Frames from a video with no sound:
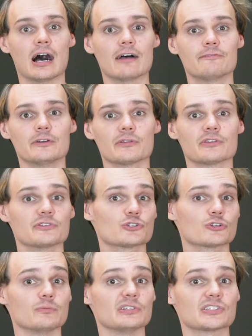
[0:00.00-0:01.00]
I feel that this
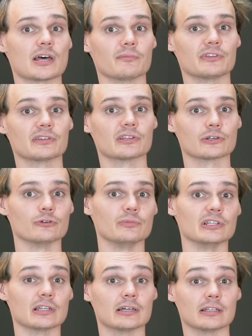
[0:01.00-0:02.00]
should be something that could
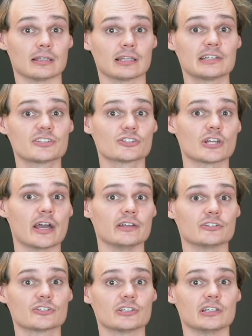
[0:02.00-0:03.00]
be at least
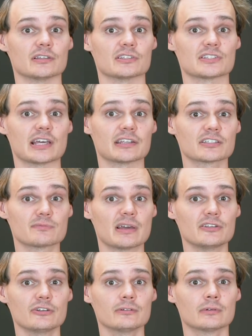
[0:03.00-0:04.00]
changed in the settings
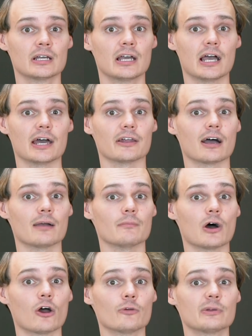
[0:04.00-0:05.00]
menu, and I'm
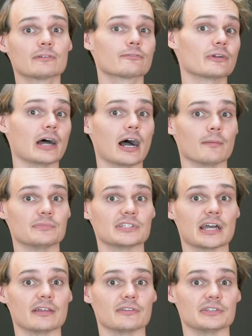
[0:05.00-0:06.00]
hoping for an
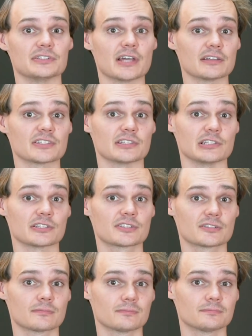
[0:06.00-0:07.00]
update that does
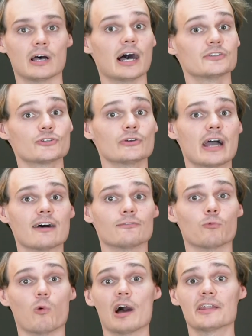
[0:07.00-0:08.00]
this. I do
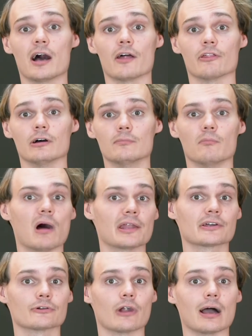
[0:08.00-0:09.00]
have one other
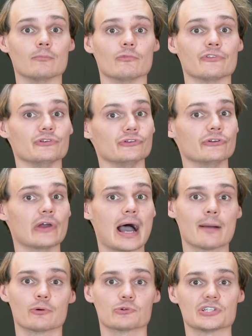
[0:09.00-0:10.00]
minor gripe with the new
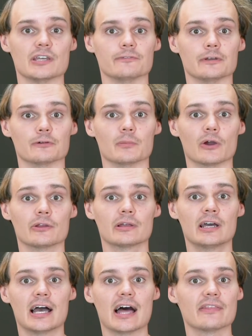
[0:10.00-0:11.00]
Apple TV remote,
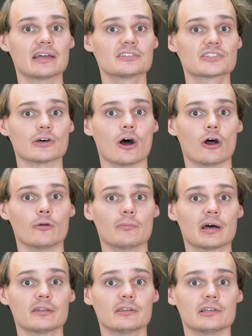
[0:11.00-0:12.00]
and that is the home
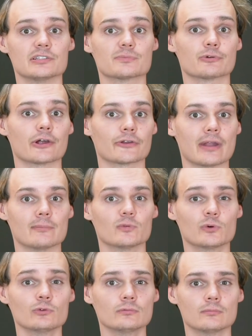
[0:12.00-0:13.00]
button is
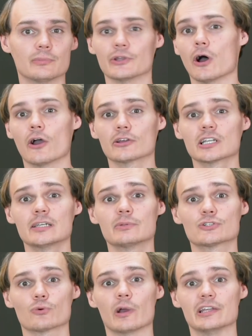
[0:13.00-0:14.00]
programmable, but only
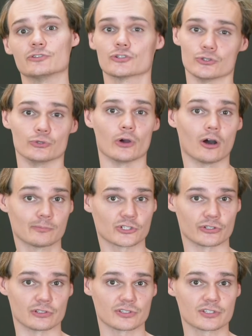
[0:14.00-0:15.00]
between 2
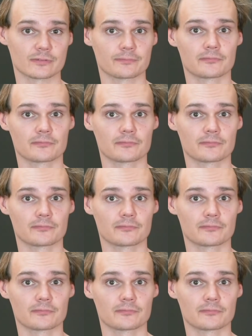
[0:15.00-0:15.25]
options.